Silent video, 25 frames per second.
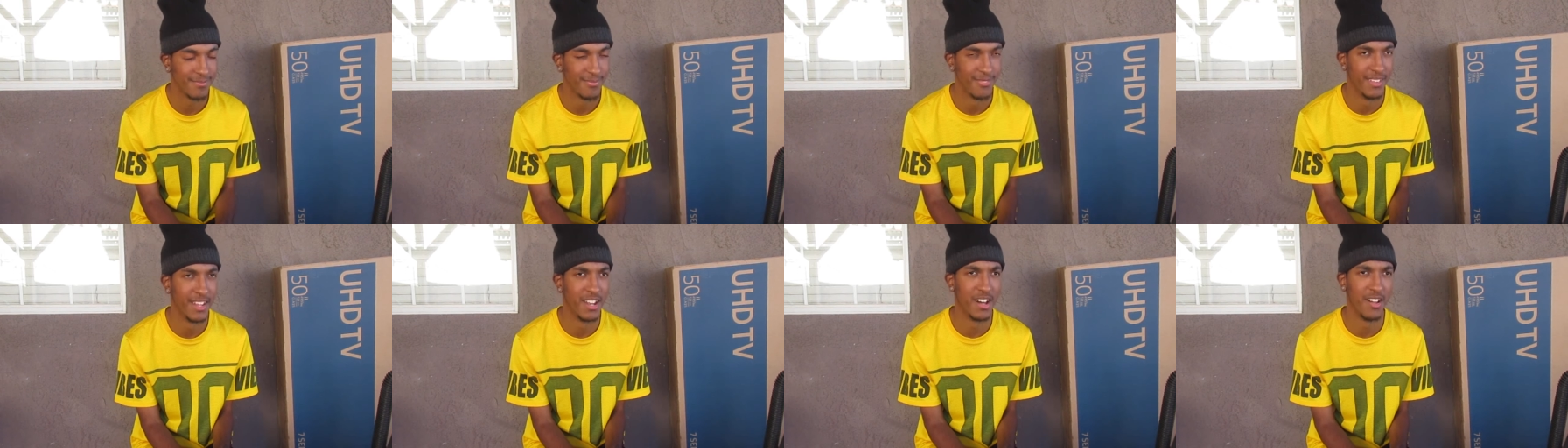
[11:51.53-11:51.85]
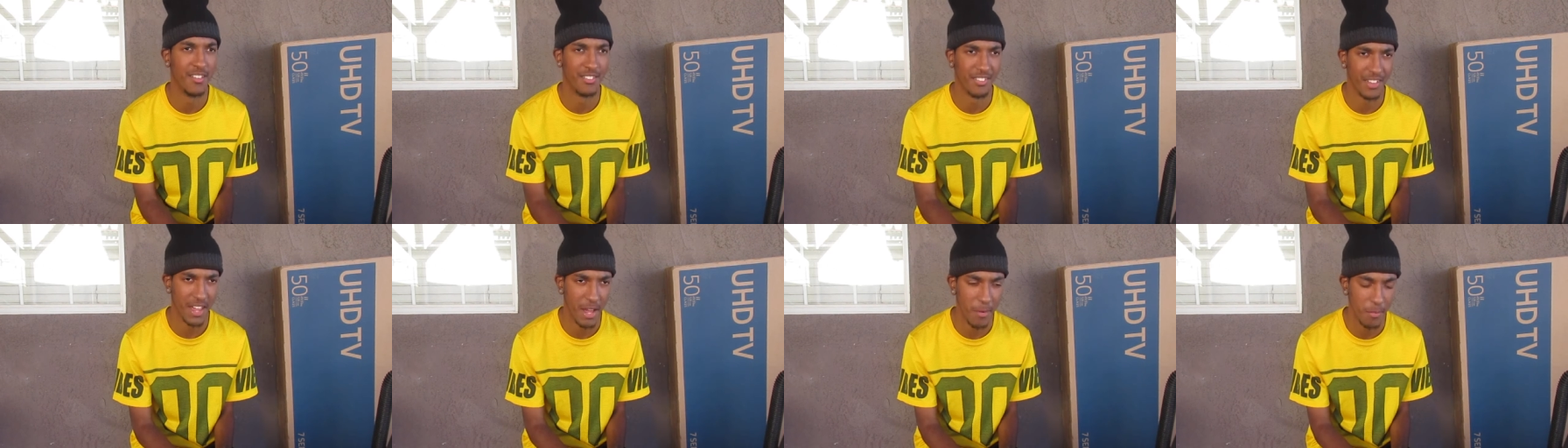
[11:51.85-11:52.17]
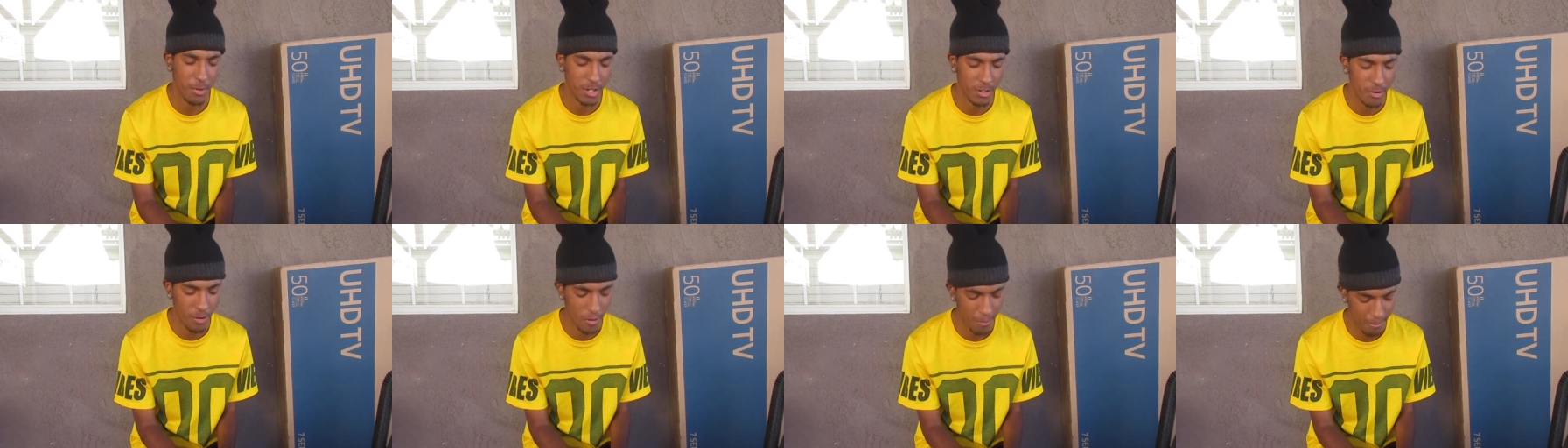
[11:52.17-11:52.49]
you know what I'm saying?
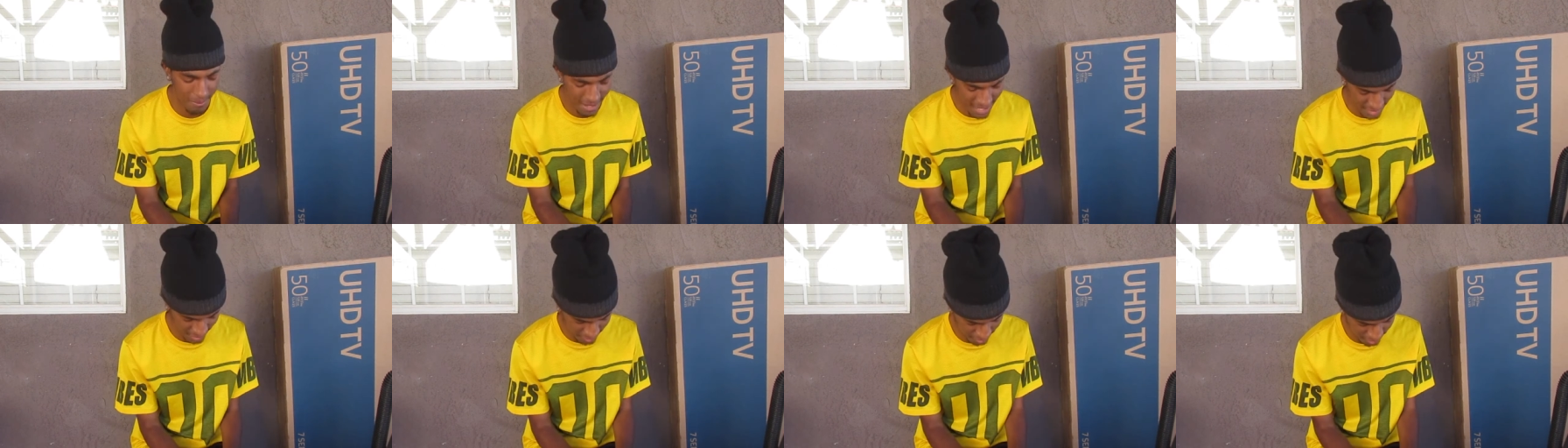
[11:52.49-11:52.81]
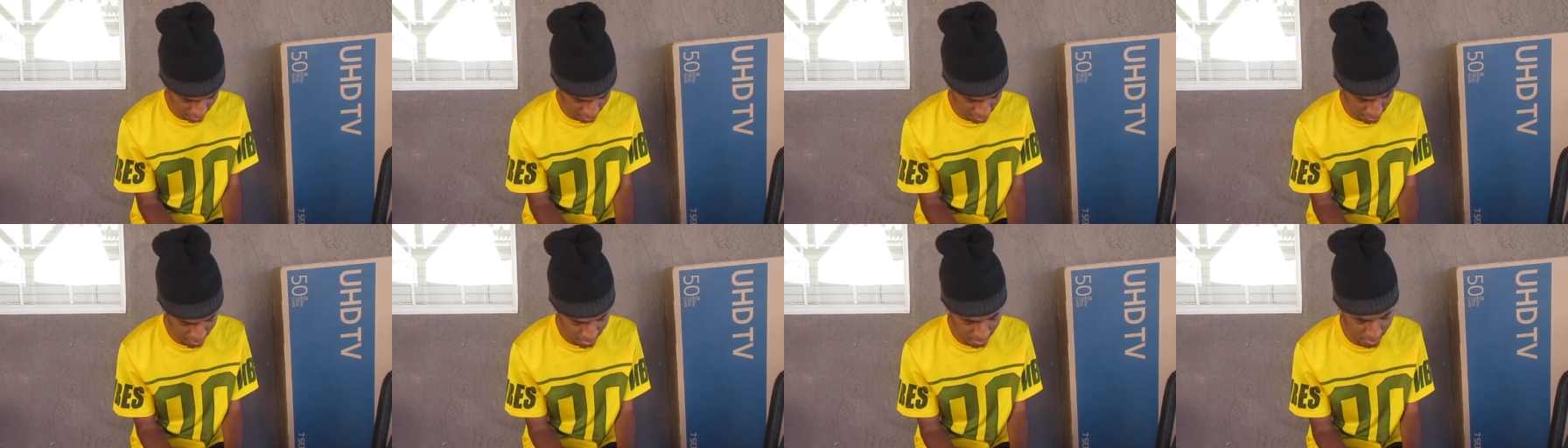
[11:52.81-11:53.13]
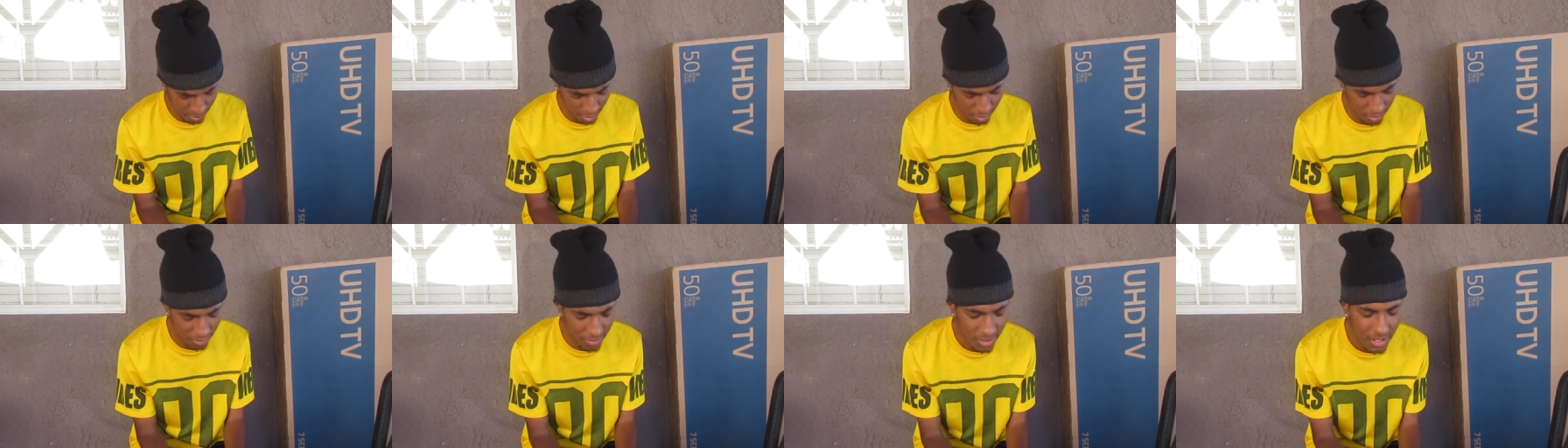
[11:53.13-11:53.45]
We're going back to the Super
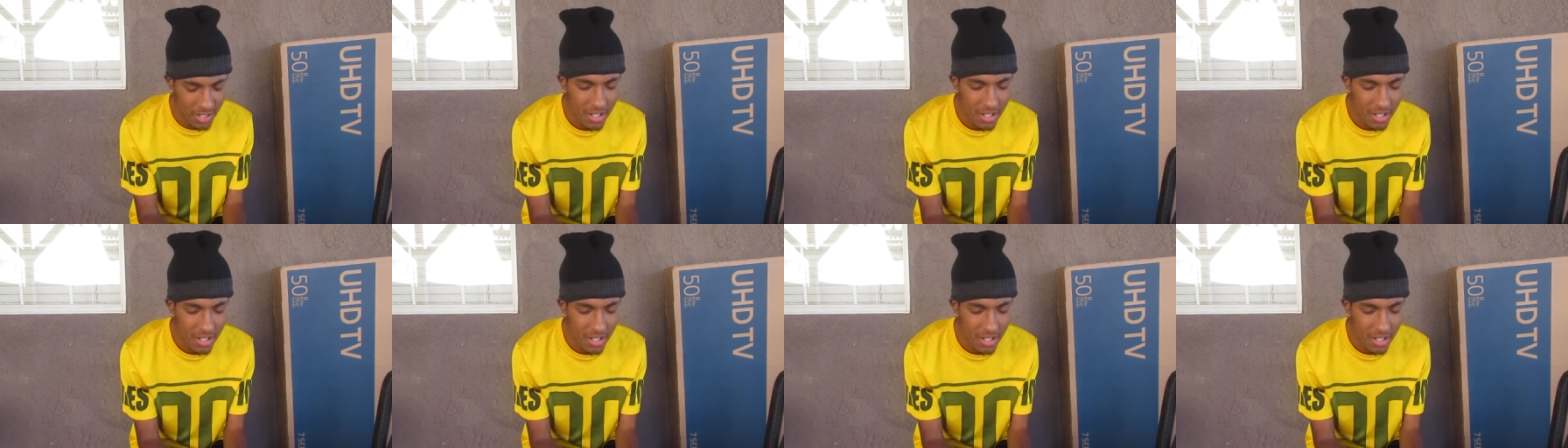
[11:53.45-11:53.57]
Bowl,